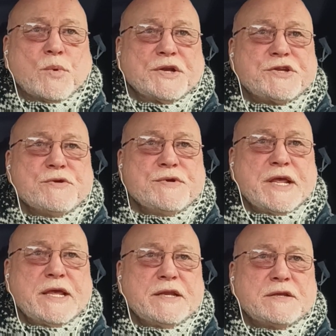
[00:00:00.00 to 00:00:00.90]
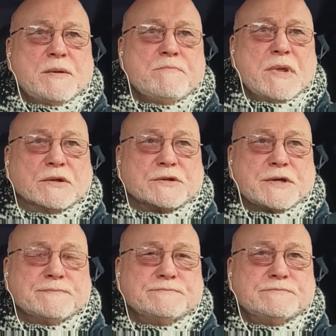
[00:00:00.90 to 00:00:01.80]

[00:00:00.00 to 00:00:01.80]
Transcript: what do you need? Milk.